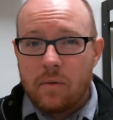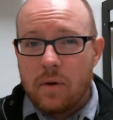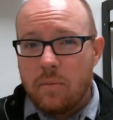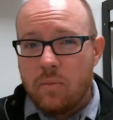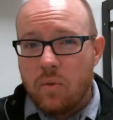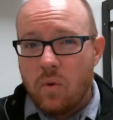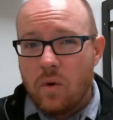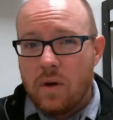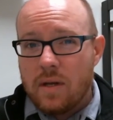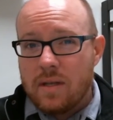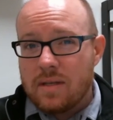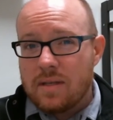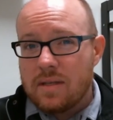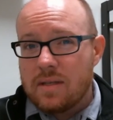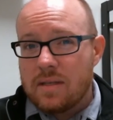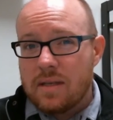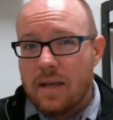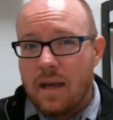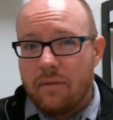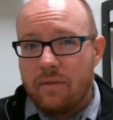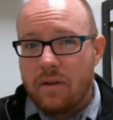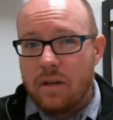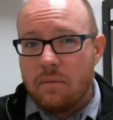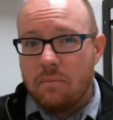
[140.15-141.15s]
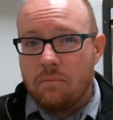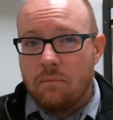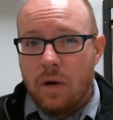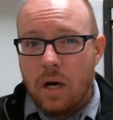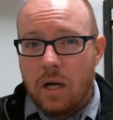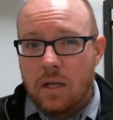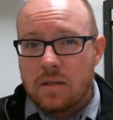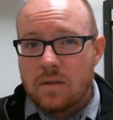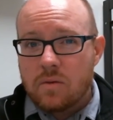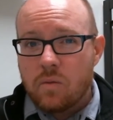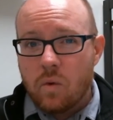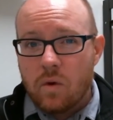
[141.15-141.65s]
3.7
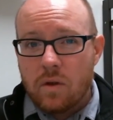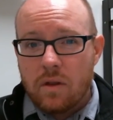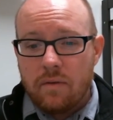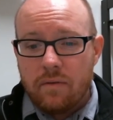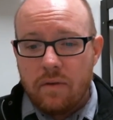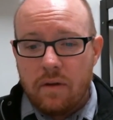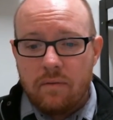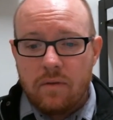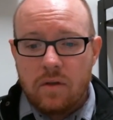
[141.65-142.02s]
months worth of